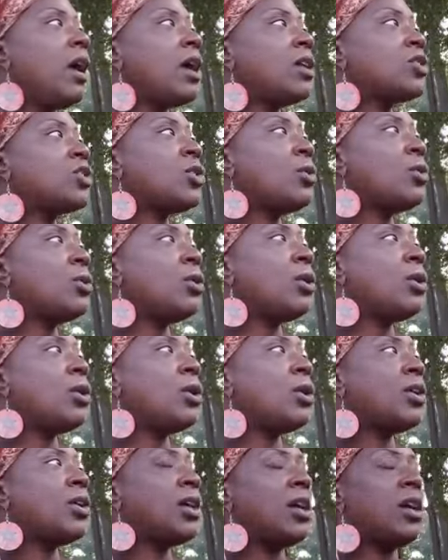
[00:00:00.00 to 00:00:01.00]
a
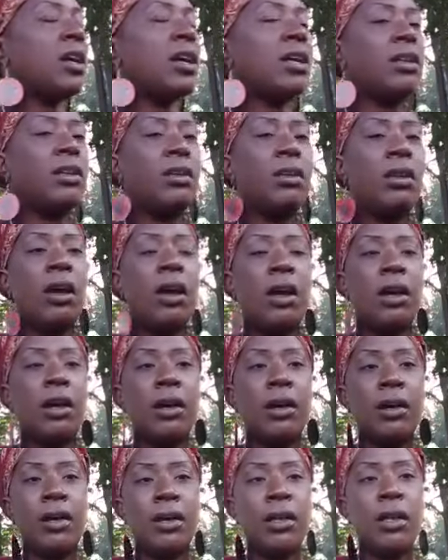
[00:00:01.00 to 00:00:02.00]
so-called uh,
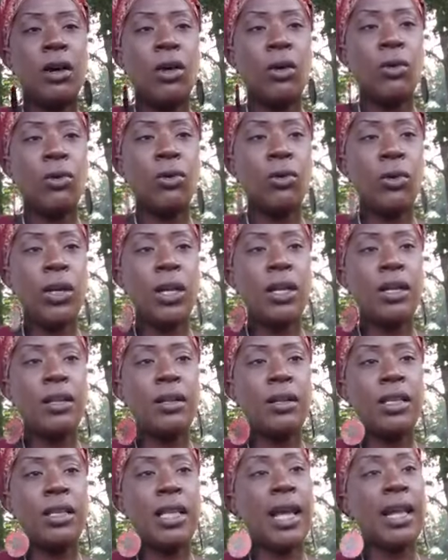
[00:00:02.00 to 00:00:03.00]
uh, loan on it,
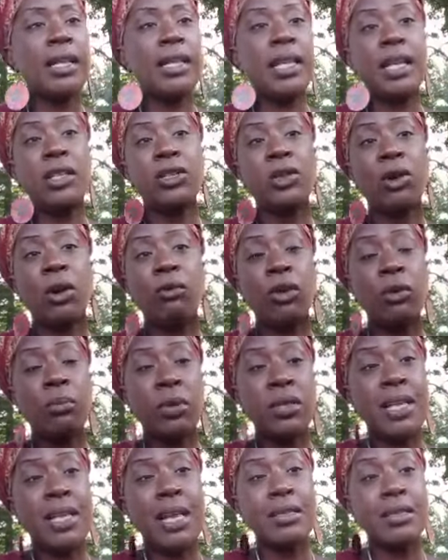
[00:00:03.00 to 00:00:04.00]
that they start
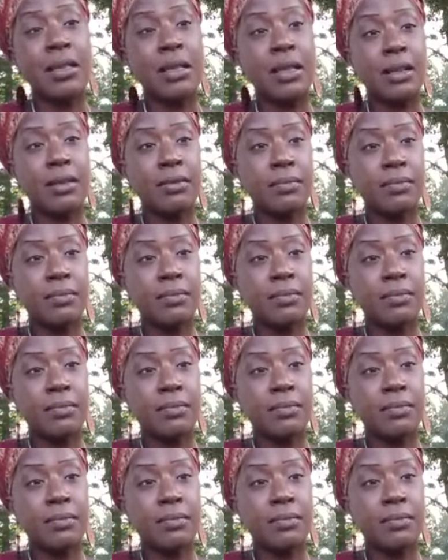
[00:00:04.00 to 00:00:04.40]
repossessing.